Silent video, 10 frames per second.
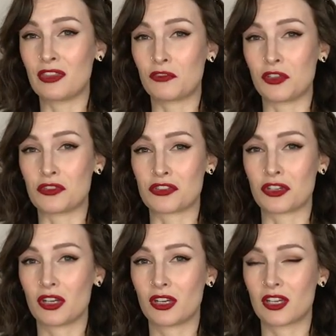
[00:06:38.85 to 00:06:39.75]
the
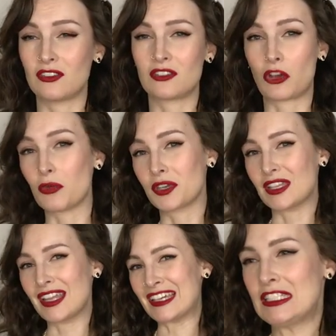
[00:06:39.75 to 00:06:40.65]
future because it's
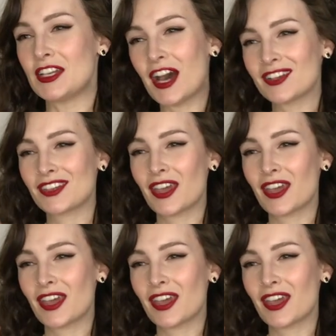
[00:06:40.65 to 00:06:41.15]
already like not